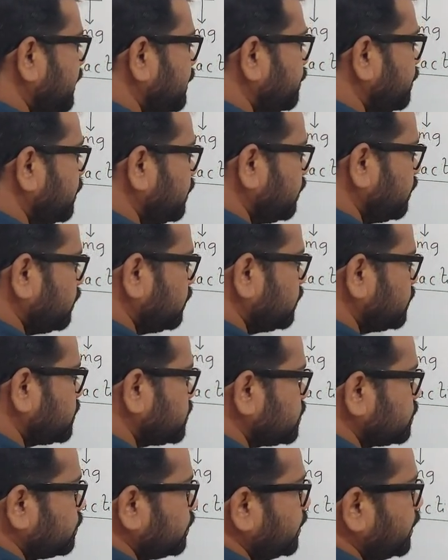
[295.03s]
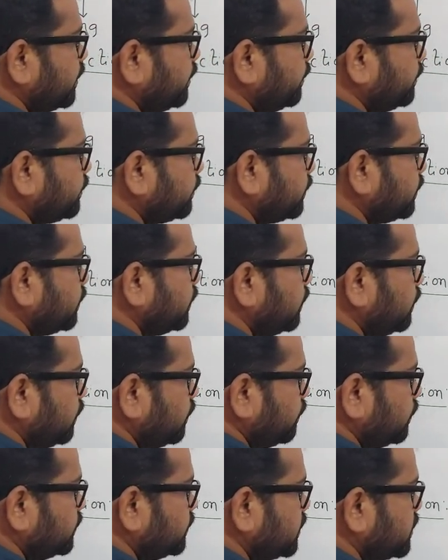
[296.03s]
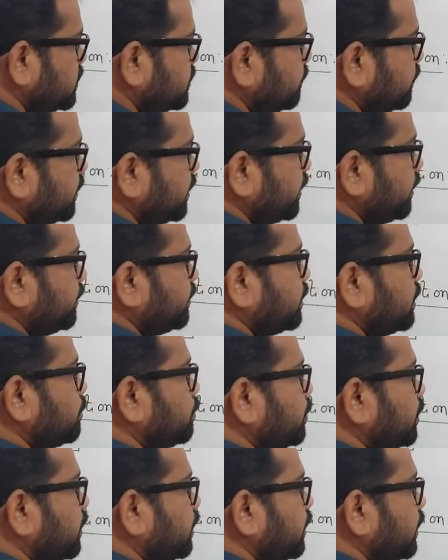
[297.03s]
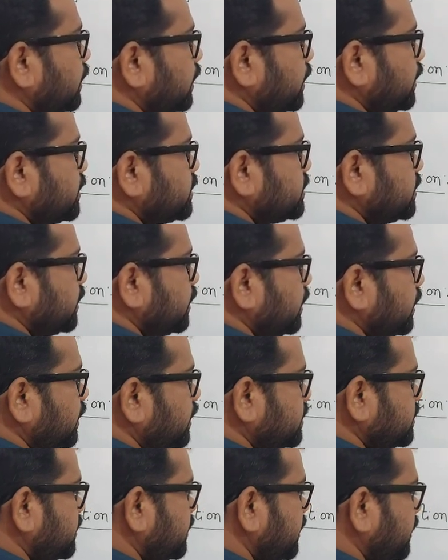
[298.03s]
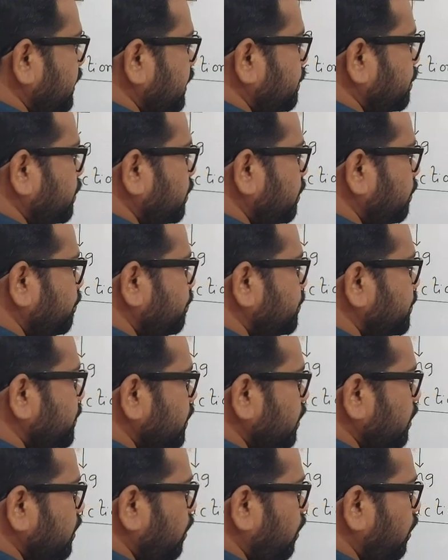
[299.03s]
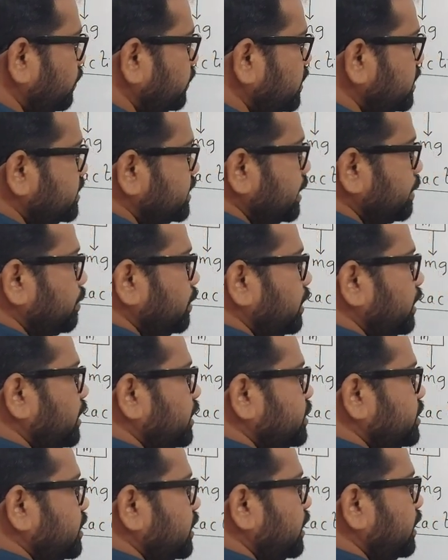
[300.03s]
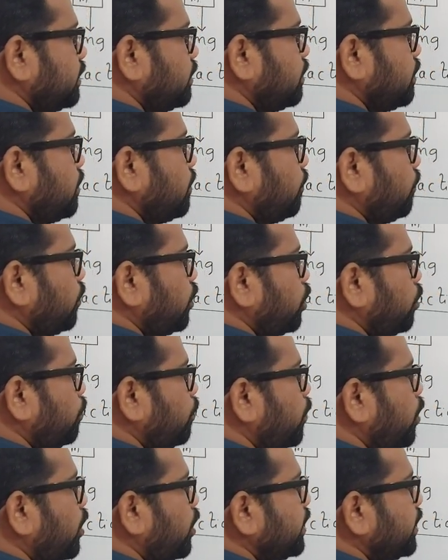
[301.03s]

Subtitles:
table. So here is, just for example, let us take, it is a table. on this table, dear children, one